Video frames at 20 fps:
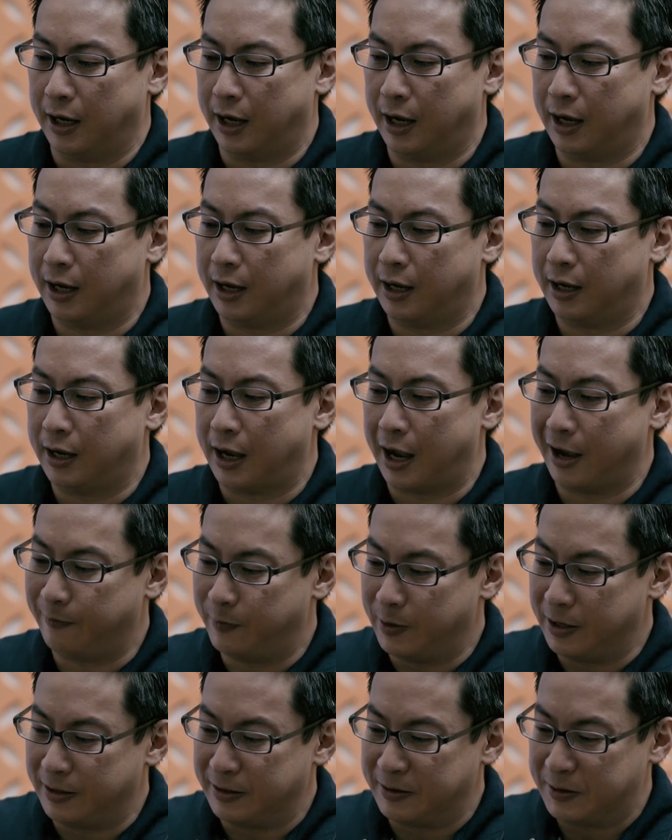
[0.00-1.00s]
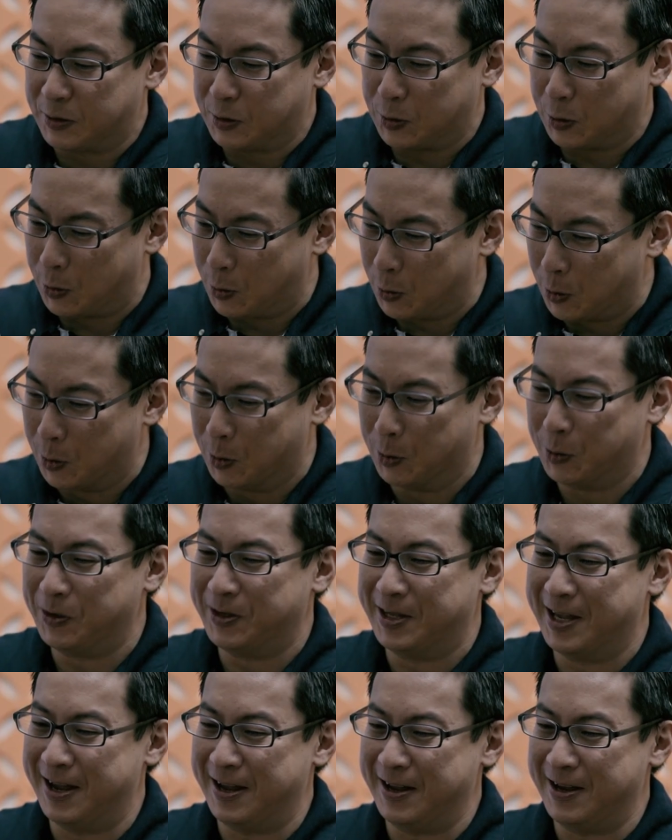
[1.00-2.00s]
I've been
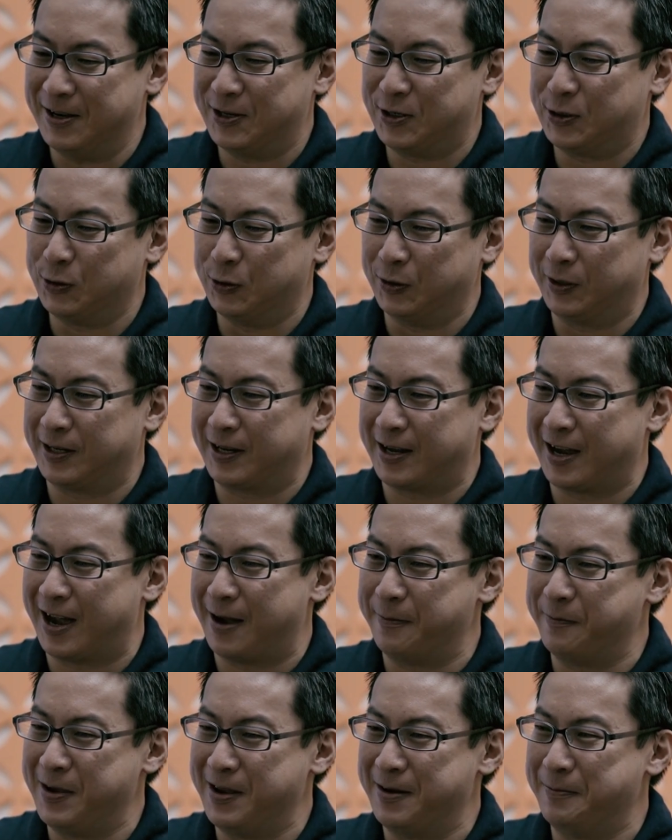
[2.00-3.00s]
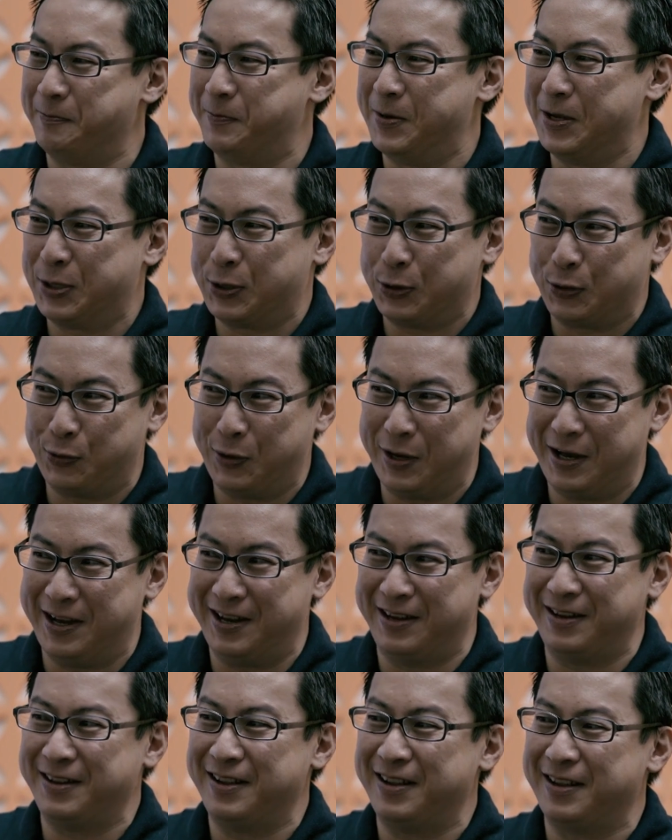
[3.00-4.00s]
told that it should come in
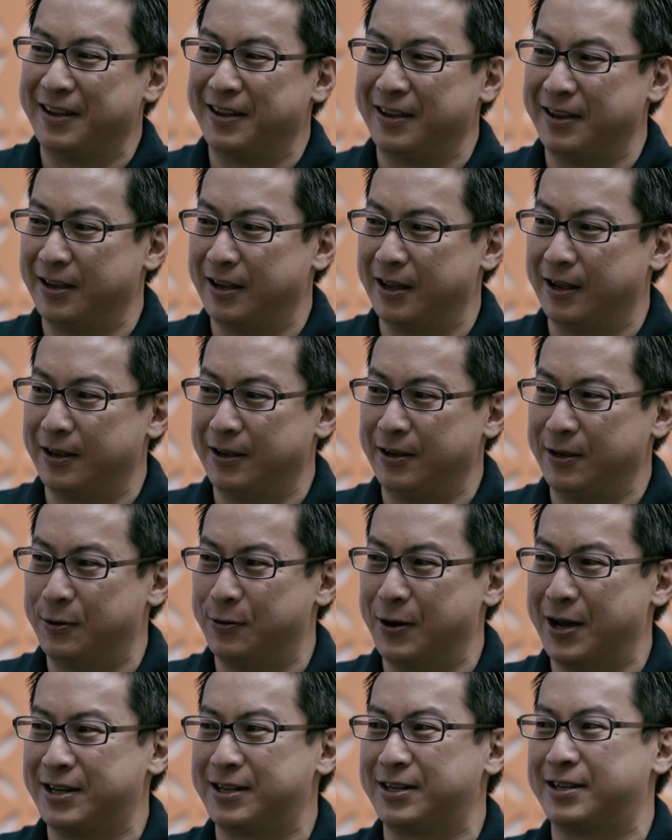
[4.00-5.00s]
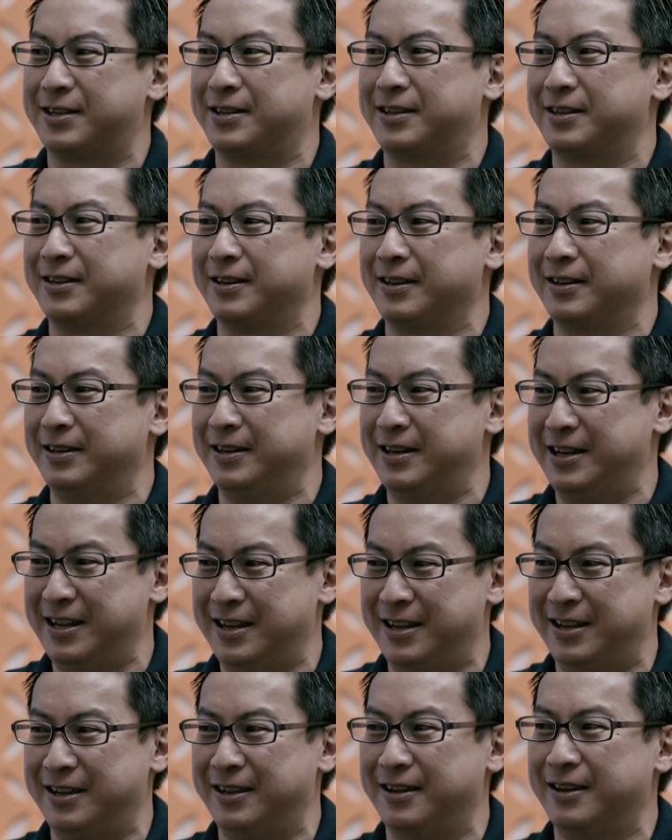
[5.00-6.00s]
between
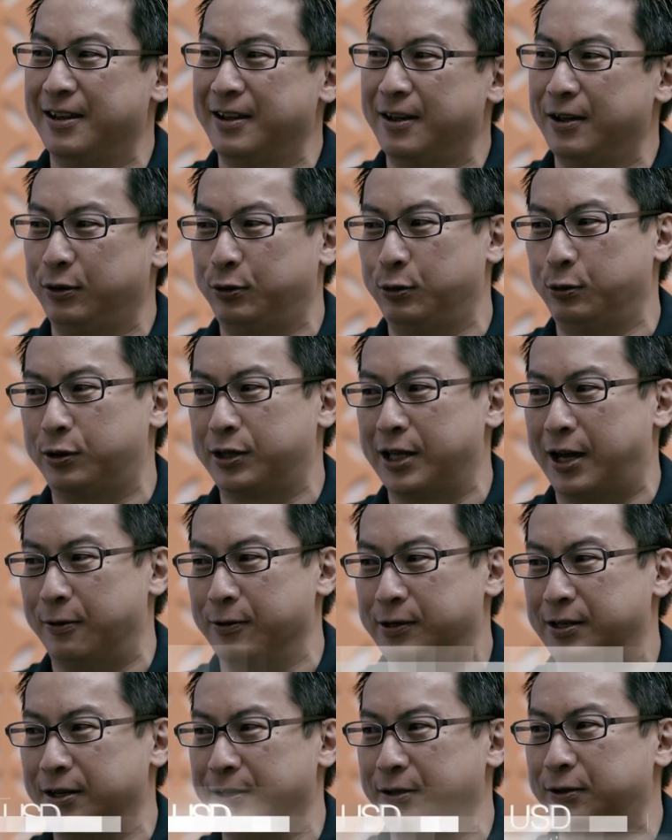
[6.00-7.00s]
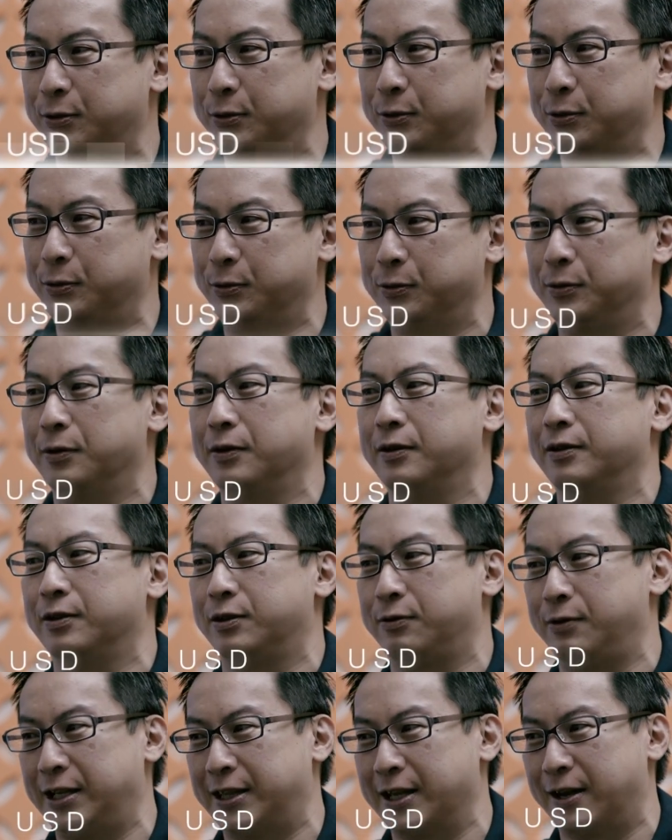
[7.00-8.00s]
USD 2,000 to
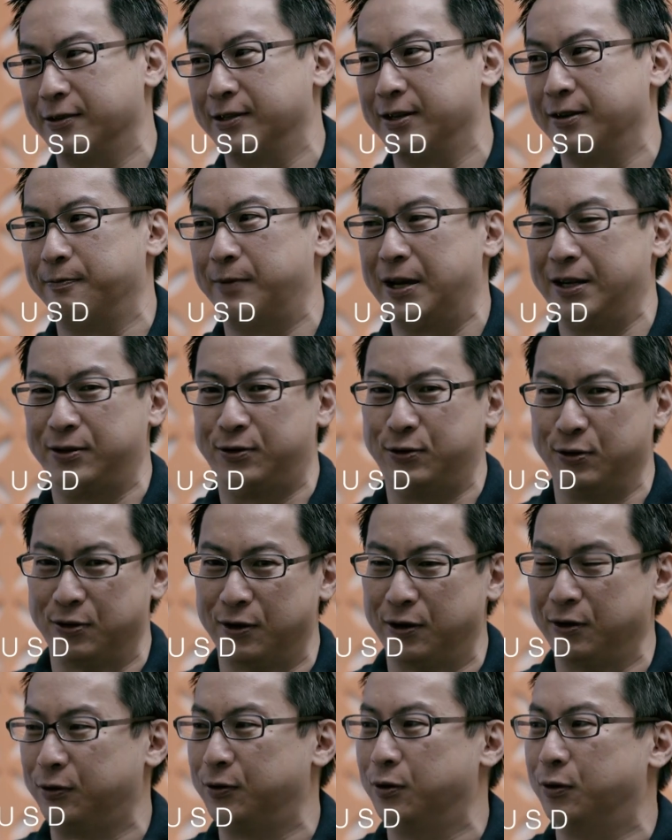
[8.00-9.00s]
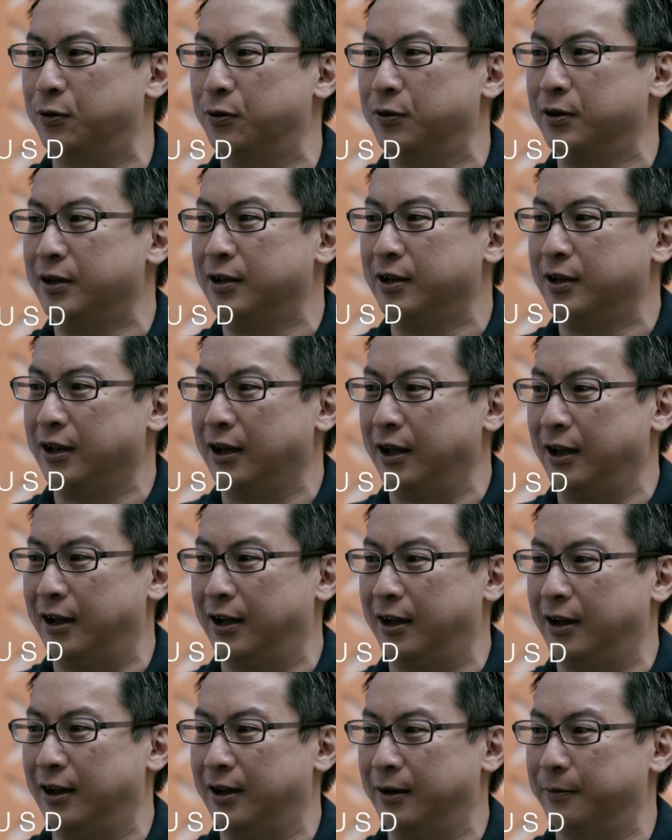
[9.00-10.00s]
3,000, but should not go
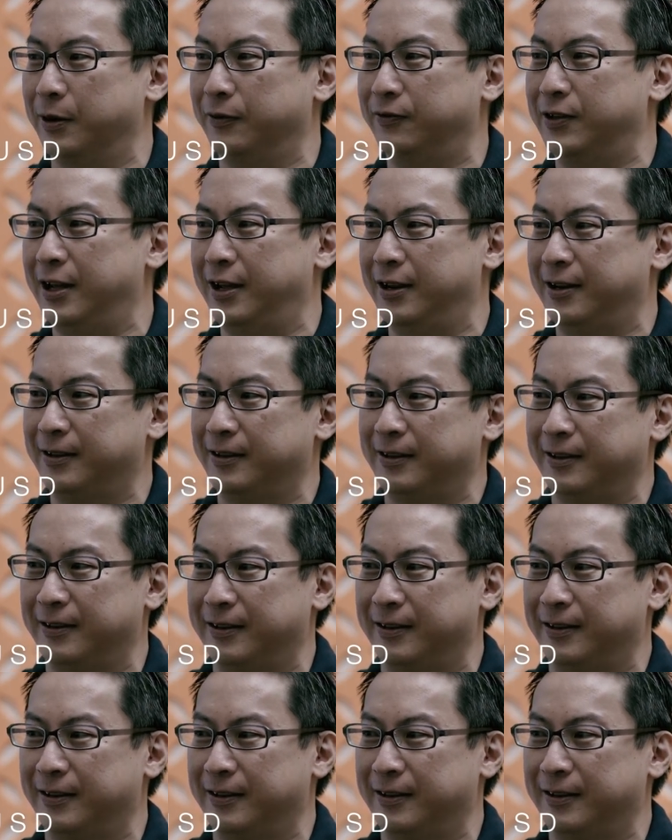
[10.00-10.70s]
above that.